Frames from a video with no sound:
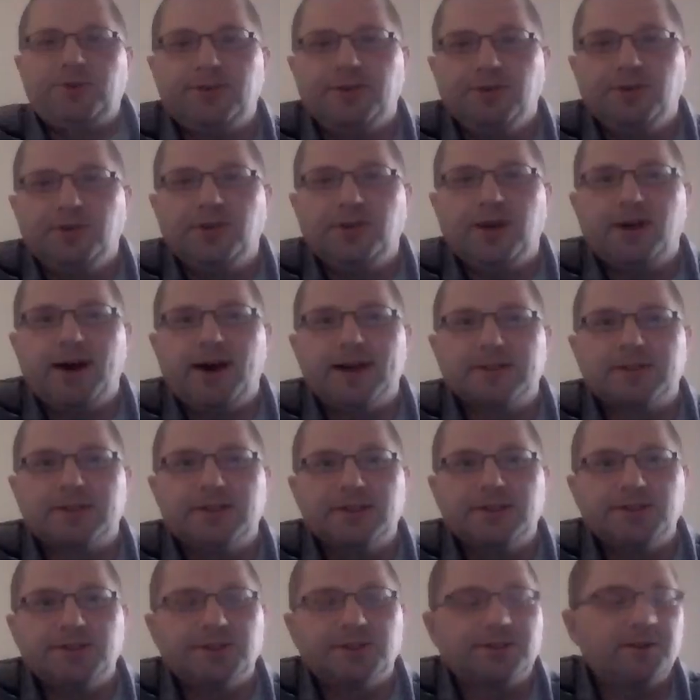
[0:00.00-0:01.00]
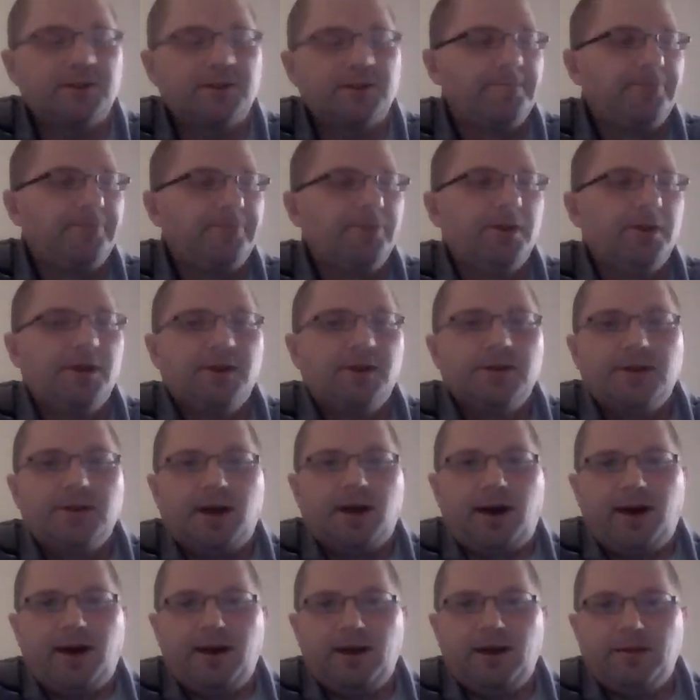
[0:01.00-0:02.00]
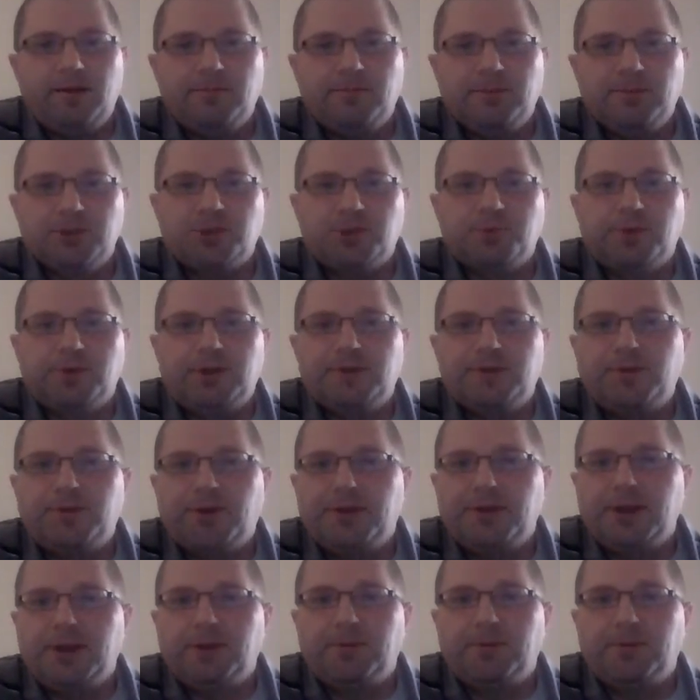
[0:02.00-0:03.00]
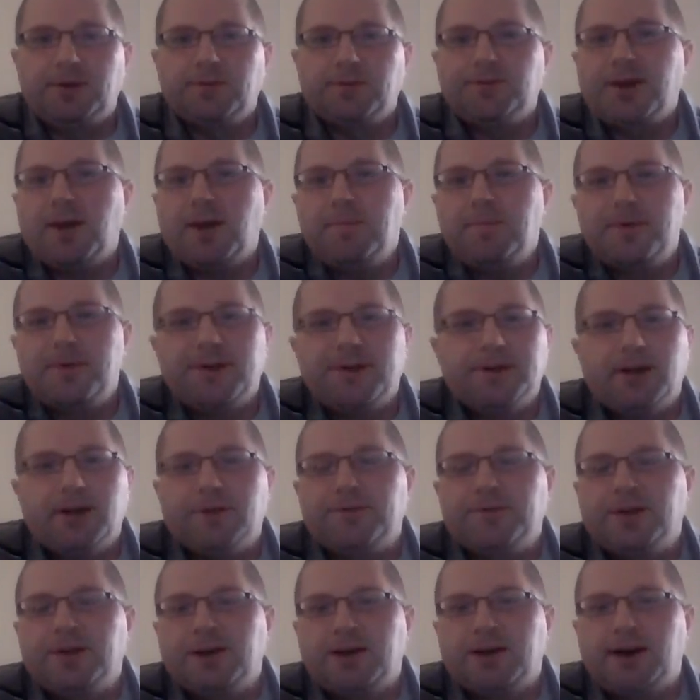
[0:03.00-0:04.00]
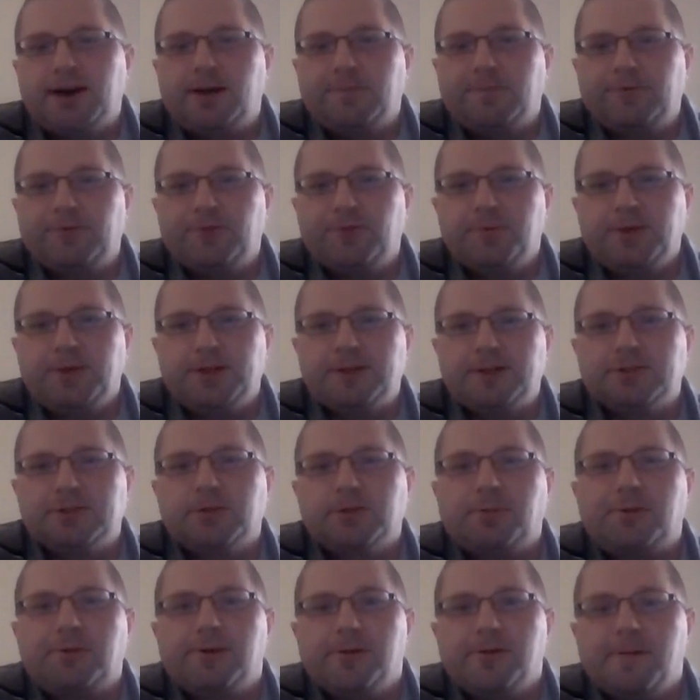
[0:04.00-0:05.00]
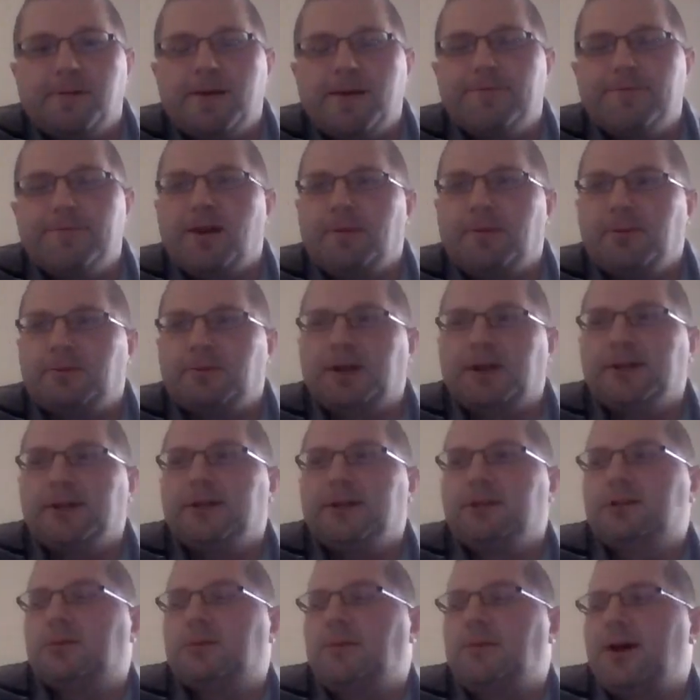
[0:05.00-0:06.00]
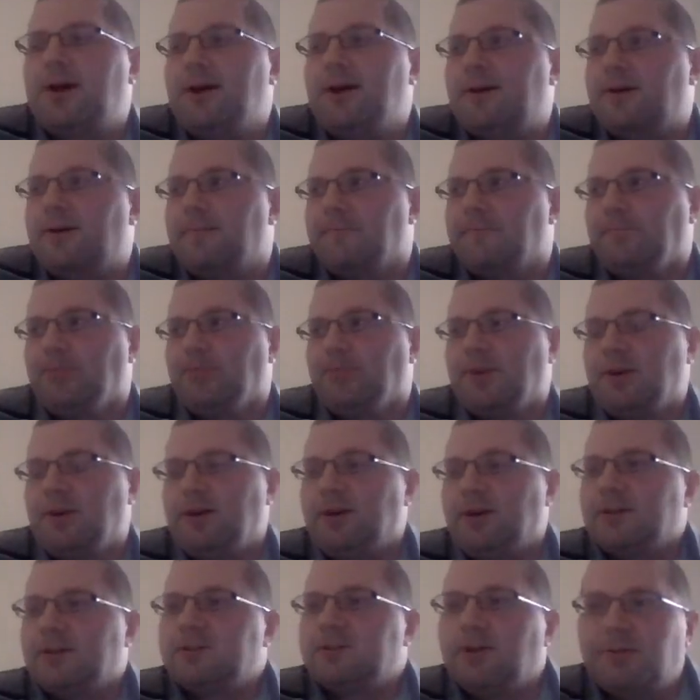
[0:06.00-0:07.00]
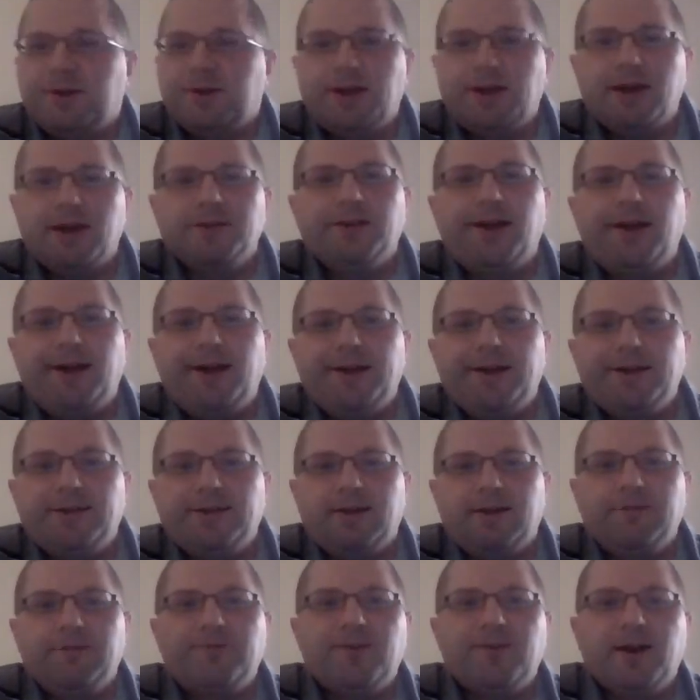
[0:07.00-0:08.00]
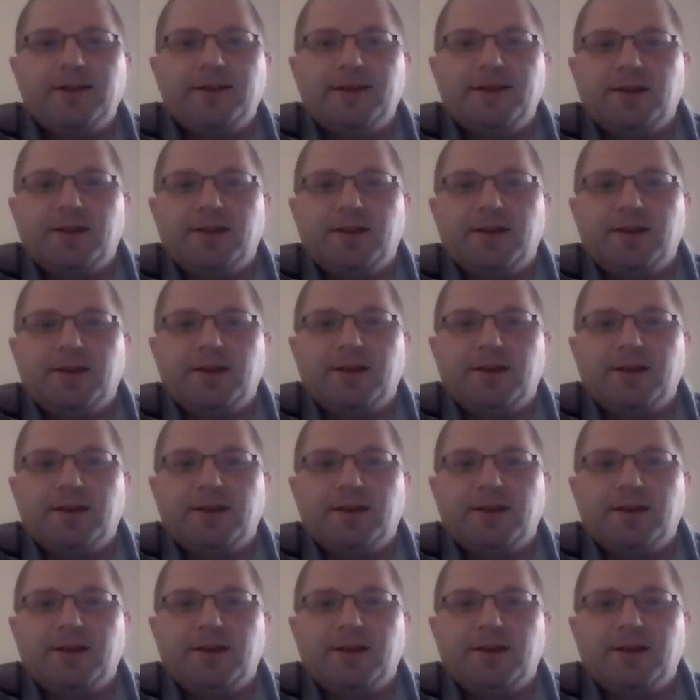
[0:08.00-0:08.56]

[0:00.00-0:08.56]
classes, which it would have not been enough income for me to support my family, what I need to make. So I went online and found out that